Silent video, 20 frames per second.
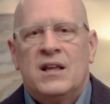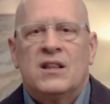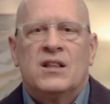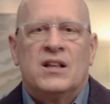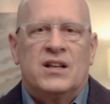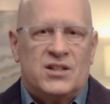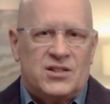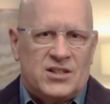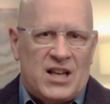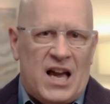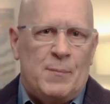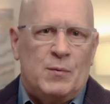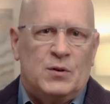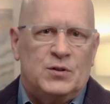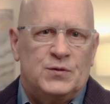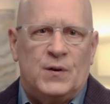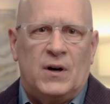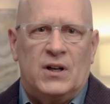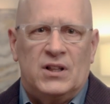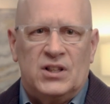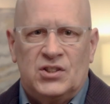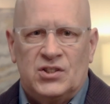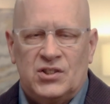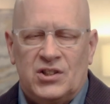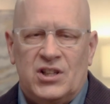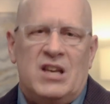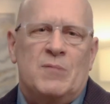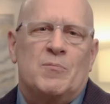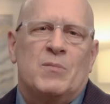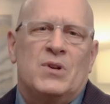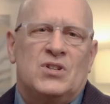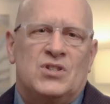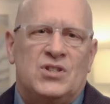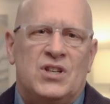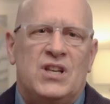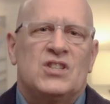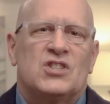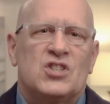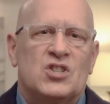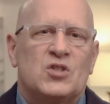The disciples fall asleep, but
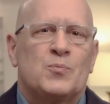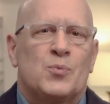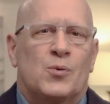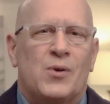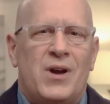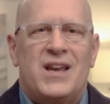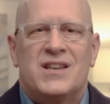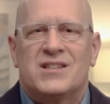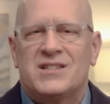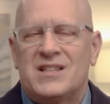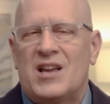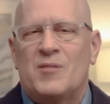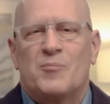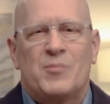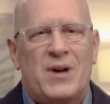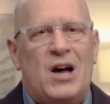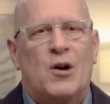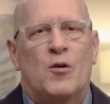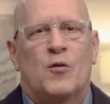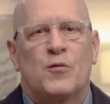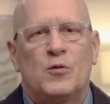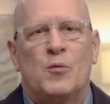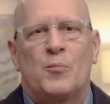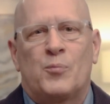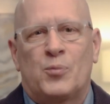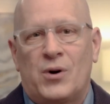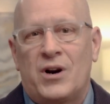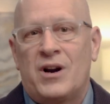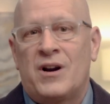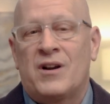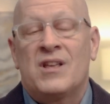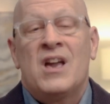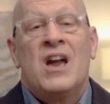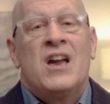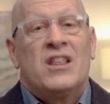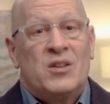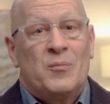Jesus prays that powerful prayer,